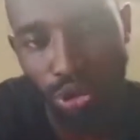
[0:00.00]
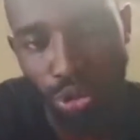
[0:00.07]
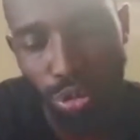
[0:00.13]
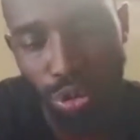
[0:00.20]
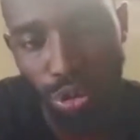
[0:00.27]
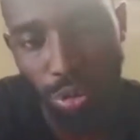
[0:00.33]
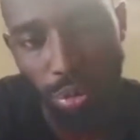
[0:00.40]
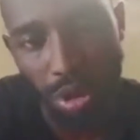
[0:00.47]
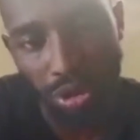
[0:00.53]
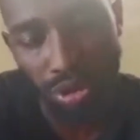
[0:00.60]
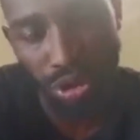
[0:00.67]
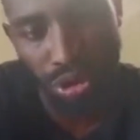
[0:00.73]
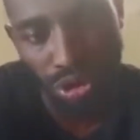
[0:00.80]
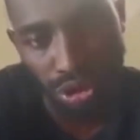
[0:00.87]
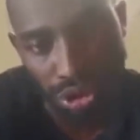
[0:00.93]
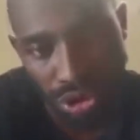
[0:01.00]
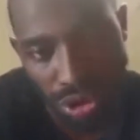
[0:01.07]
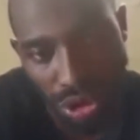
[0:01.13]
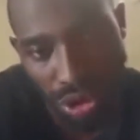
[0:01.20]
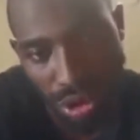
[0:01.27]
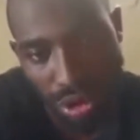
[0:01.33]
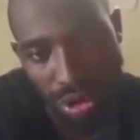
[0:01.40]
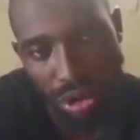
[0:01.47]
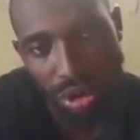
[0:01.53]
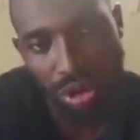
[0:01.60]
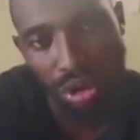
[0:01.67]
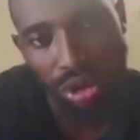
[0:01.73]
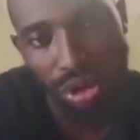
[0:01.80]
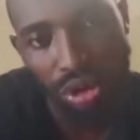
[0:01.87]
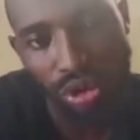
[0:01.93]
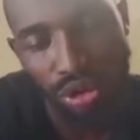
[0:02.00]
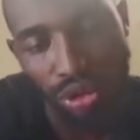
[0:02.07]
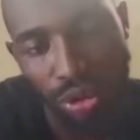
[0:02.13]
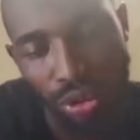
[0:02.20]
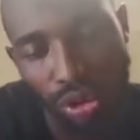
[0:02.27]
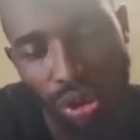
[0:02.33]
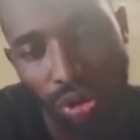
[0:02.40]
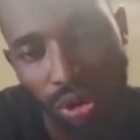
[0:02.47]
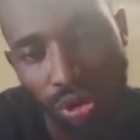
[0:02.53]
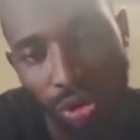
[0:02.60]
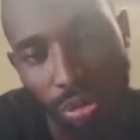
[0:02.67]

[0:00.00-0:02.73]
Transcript: to be pounding it. So when our